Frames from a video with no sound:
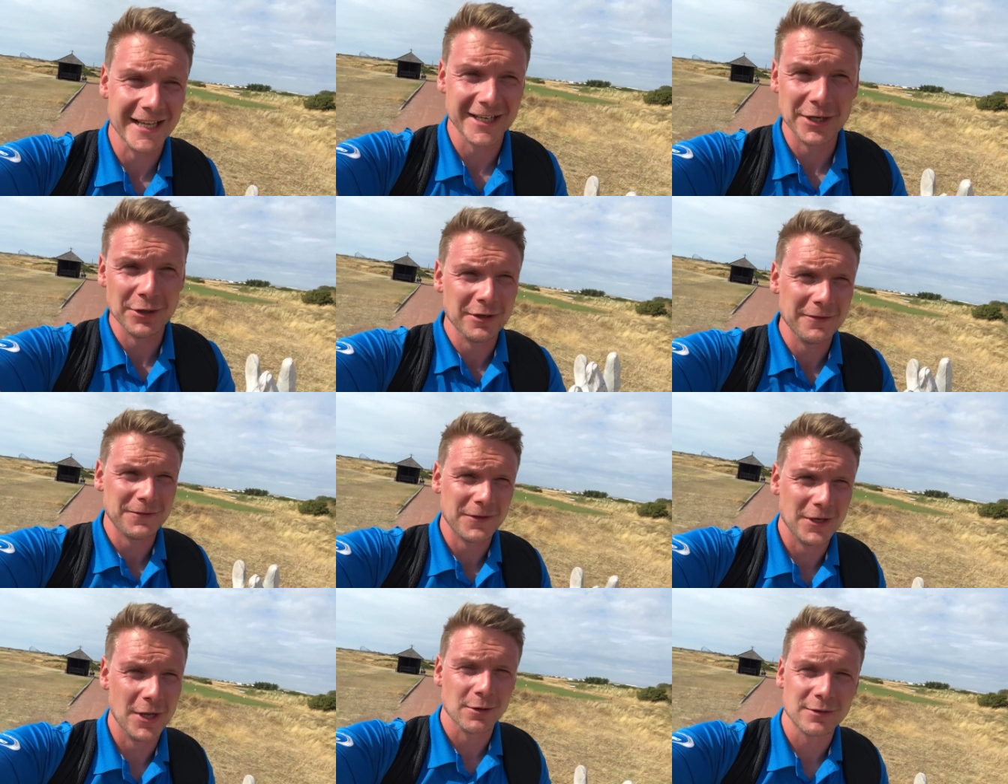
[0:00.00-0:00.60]
I don't know
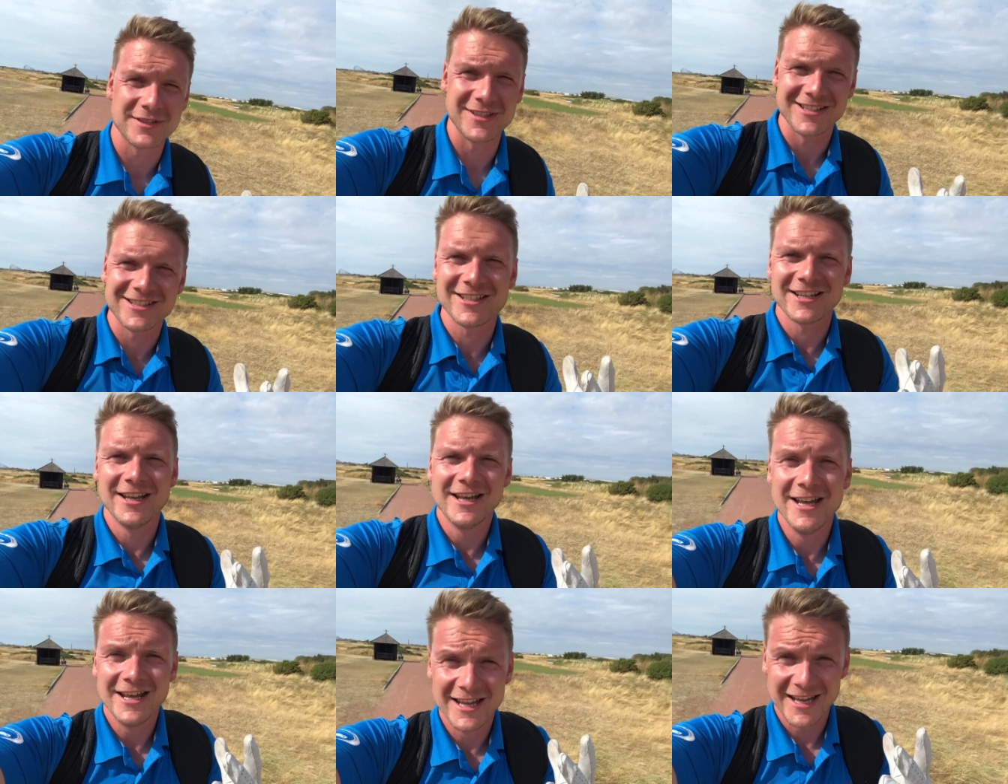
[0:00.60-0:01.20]
if you noticed
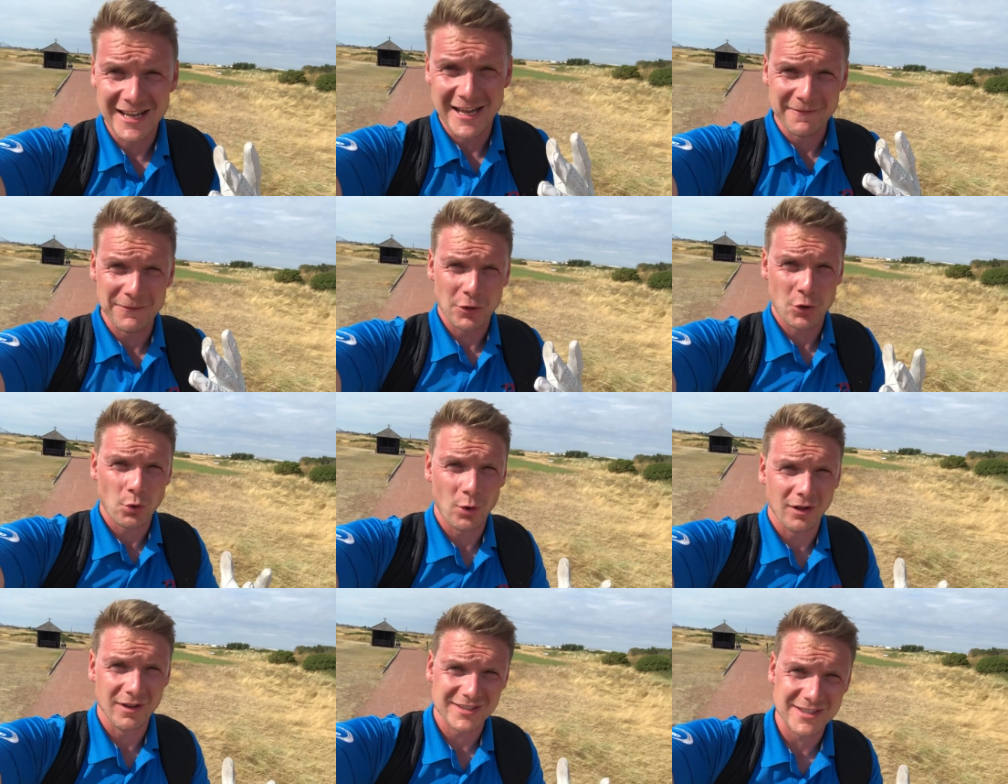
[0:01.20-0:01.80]
if the
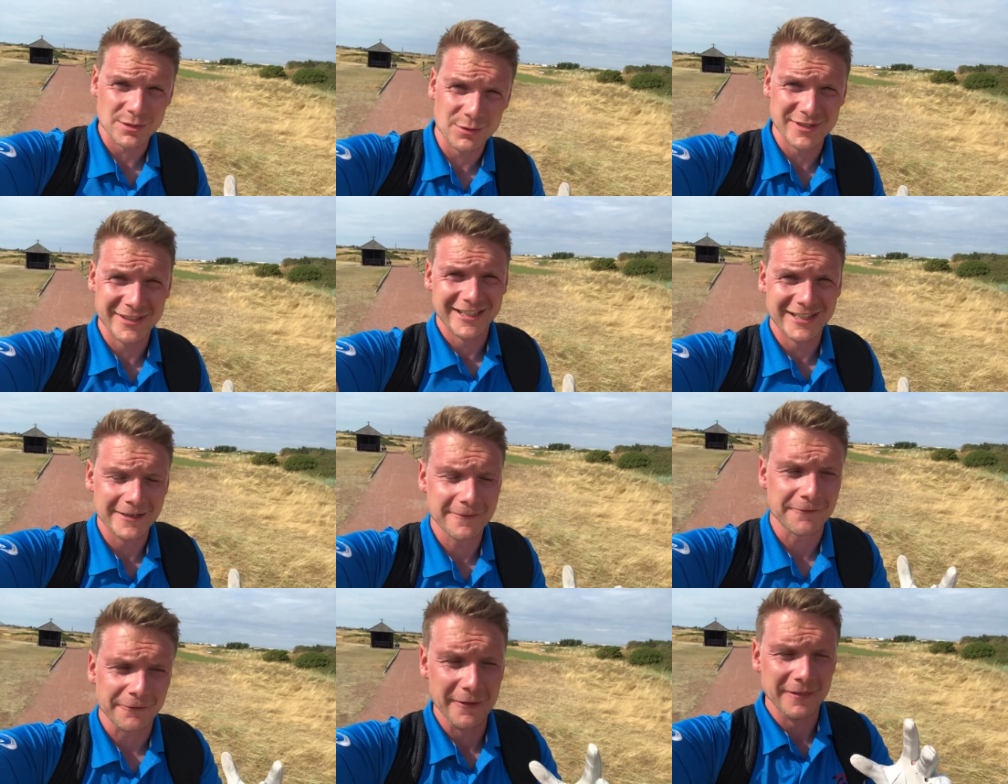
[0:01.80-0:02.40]
quality was any
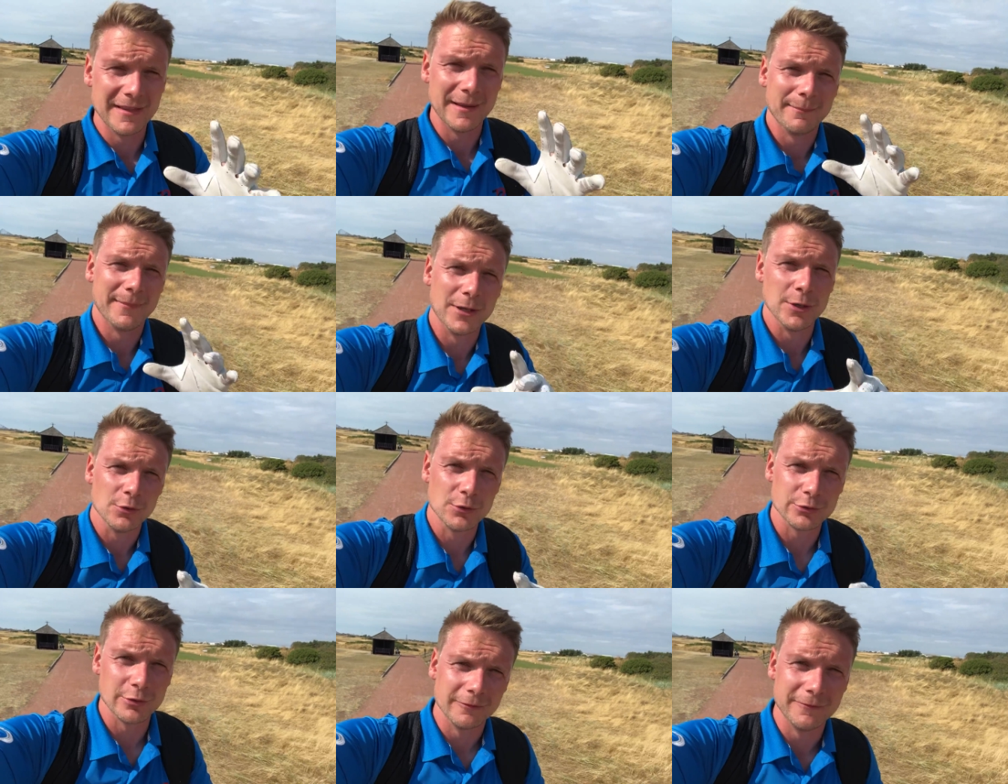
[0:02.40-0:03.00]
different than my
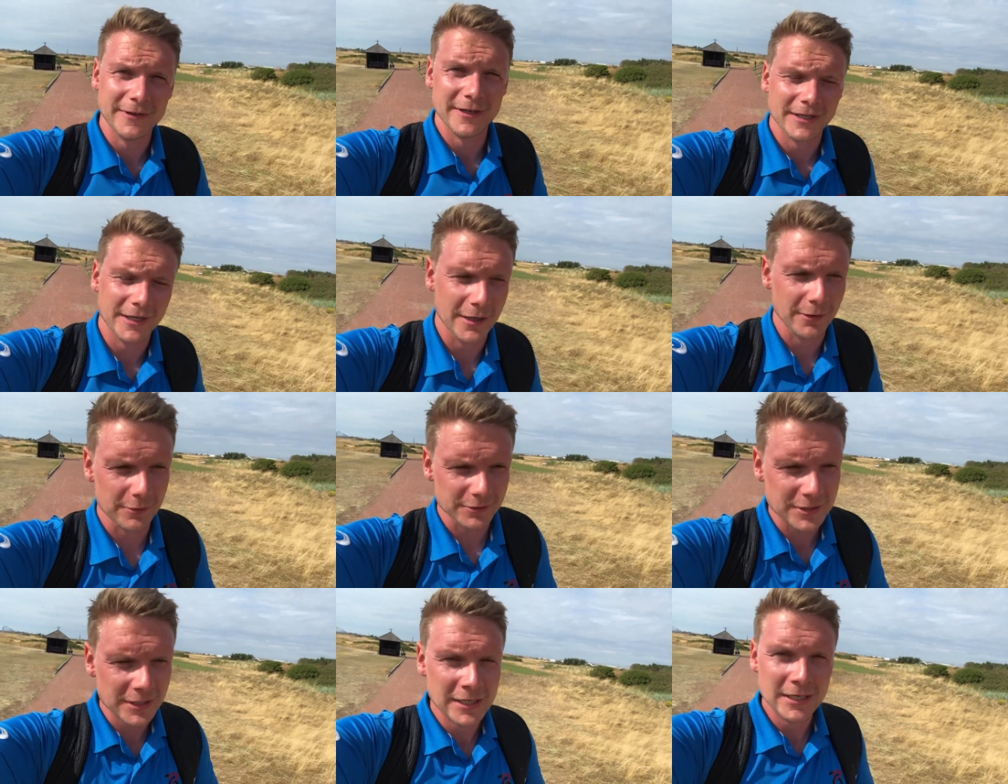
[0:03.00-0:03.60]
usual
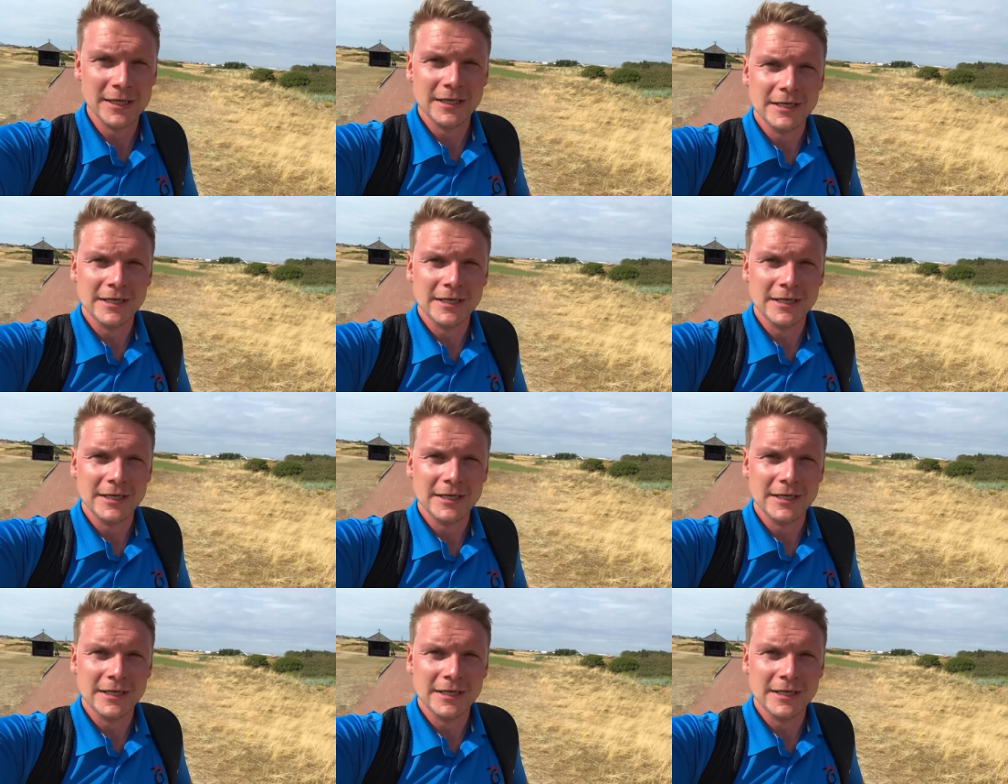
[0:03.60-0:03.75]
videos.